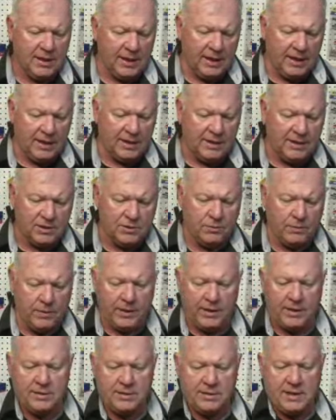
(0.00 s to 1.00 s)
And this
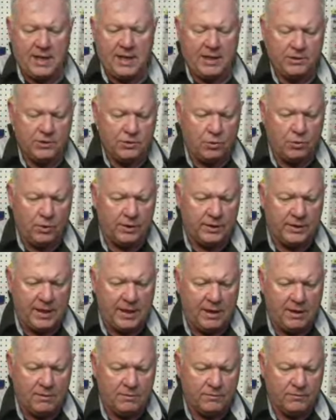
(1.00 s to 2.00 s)
one is not torqued
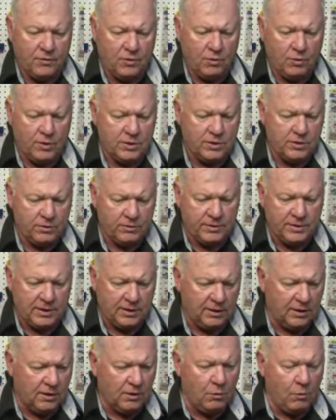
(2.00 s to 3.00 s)
down, of course, so it's a
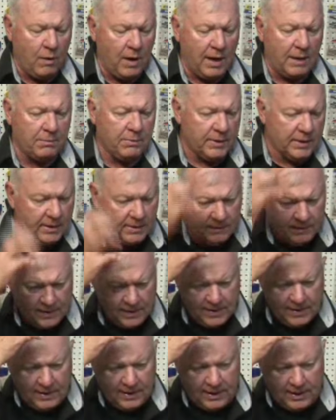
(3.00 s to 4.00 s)
little wobbly.
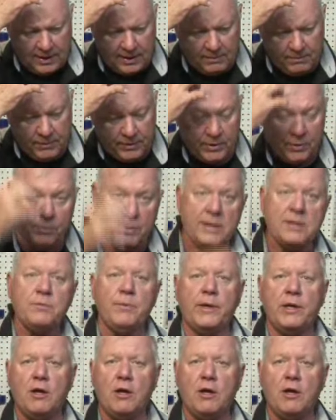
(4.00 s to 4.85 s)
But the reason we